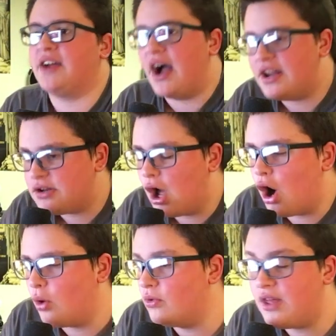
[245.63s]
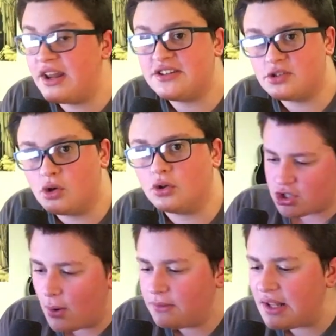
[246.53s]
I know that it's Laurel.
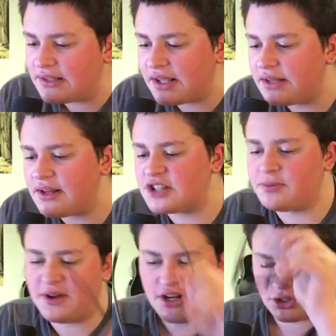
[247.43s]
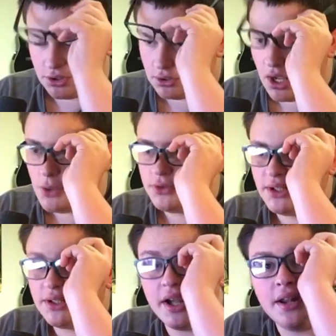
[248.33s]
So I would like to get an explanation. I would like
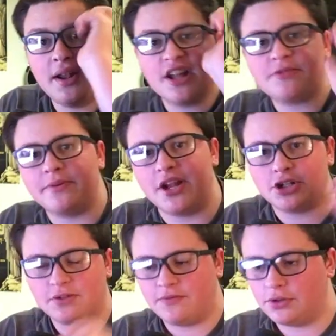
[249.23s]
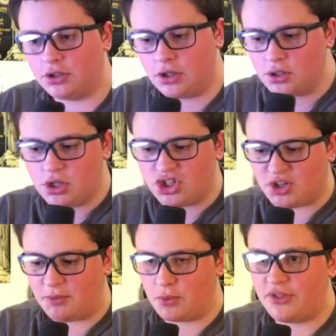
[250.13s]
to get an explanation for
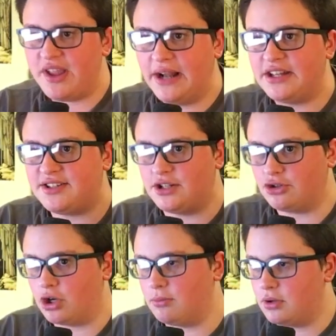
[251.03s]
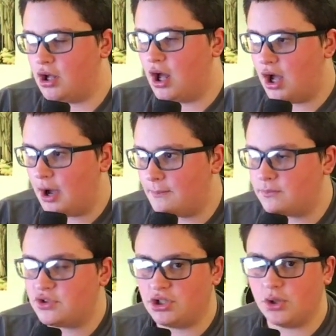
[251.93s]
someone with Yanny syndrome.
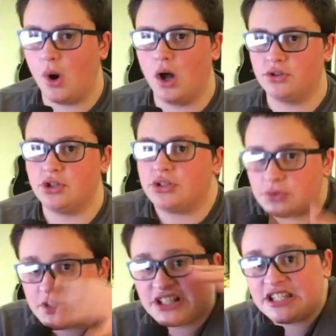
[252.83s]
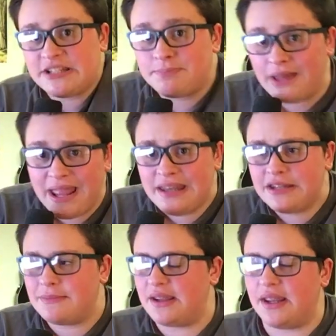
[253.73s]
To explain to
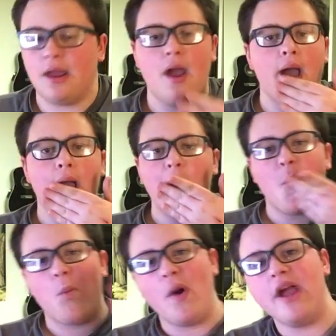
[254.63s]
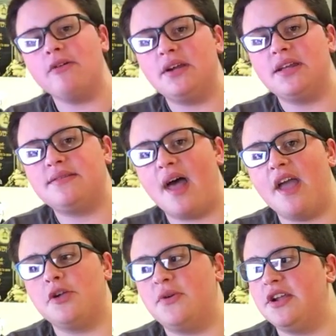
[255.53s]
me where in that
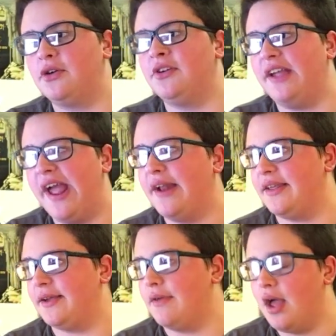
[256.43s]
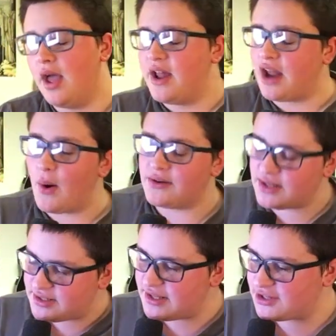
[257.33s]
you hear Yanny. Now, I did
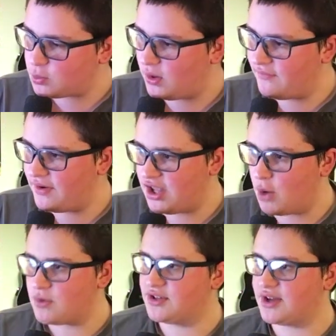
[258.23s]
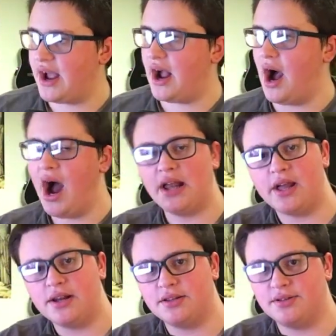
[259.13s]
see this one video where this guy
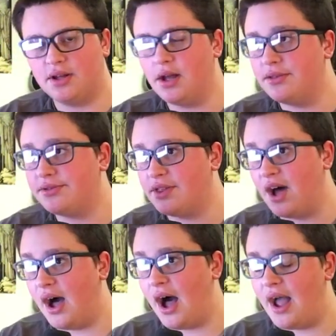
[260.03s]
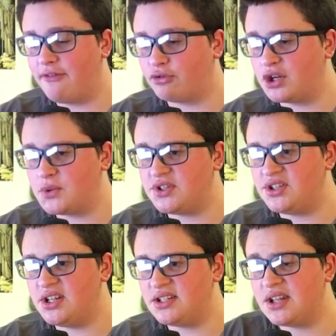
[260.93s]
highlighted the high
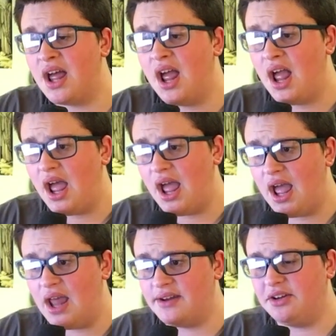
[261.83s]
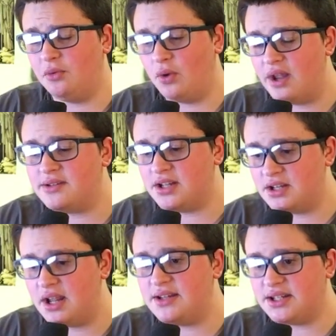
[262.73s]
frequencies, and it
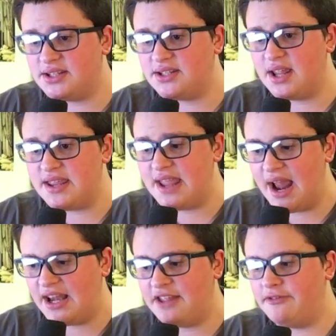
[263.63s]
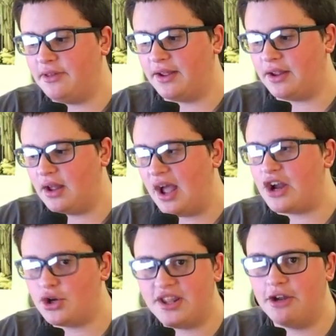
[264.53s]
did say Yanny, like, I
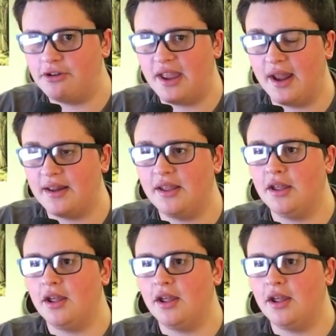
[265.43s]
could hear Yanny,